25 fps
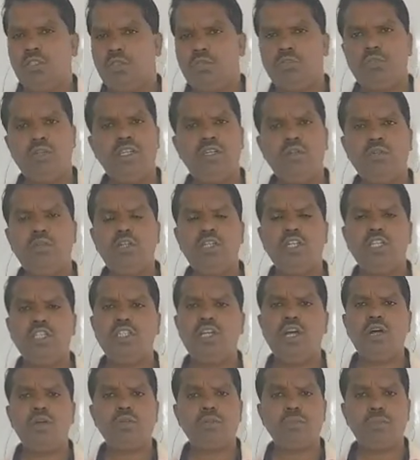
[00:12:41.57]
Today only
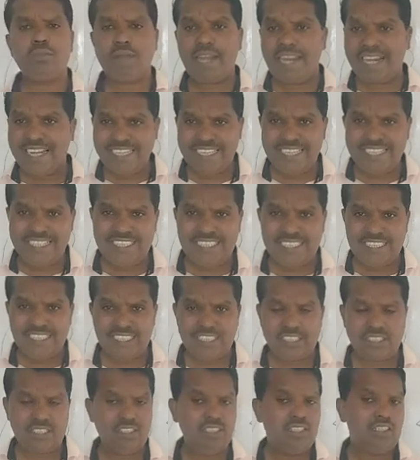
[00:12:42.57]
you have to
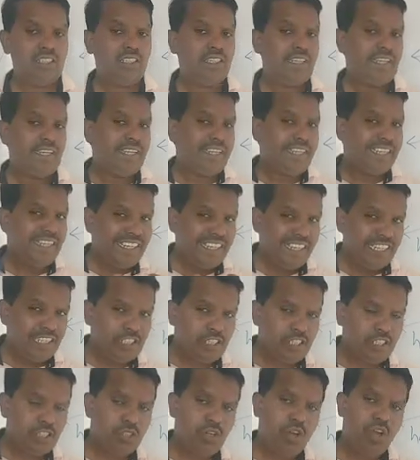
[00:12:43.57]
practice
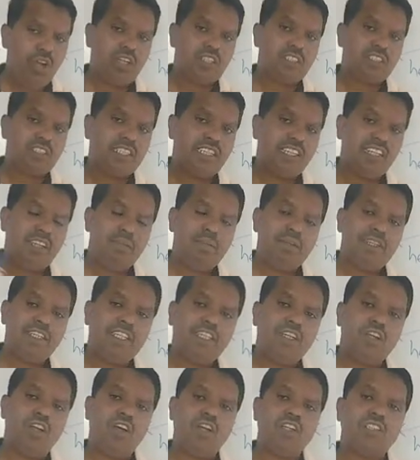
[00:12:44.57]
igneous rocks,
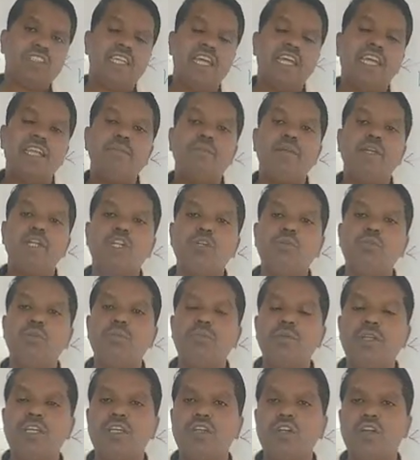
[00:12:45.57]
sedimentary rocks and
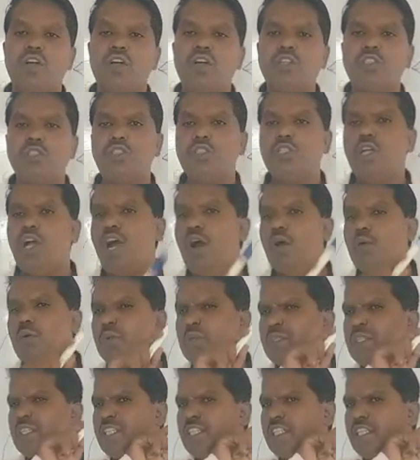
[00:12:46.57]
metamorphic rocks. You have
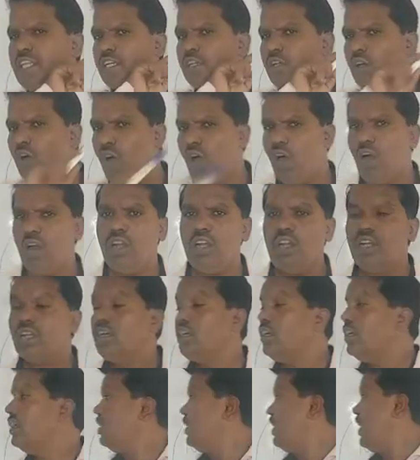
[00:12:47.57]
to read that
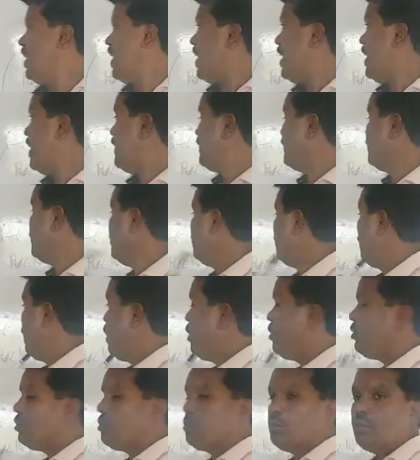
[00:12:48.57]
all, and you
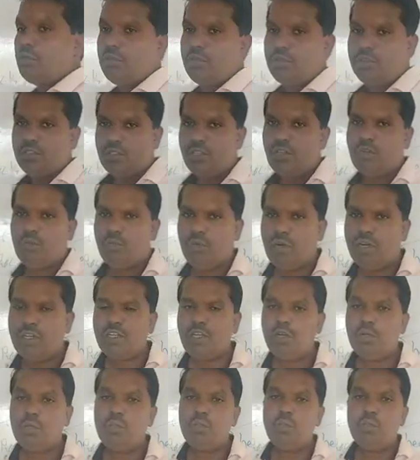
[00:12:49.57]
have to. So what you
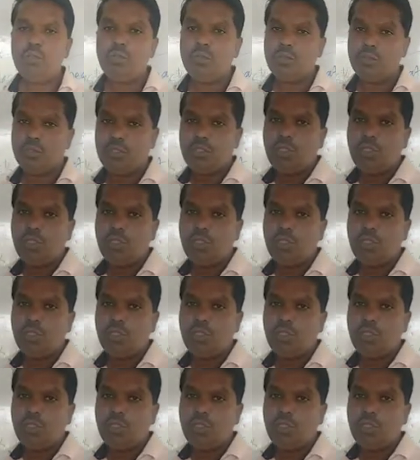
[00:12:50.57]
have to do?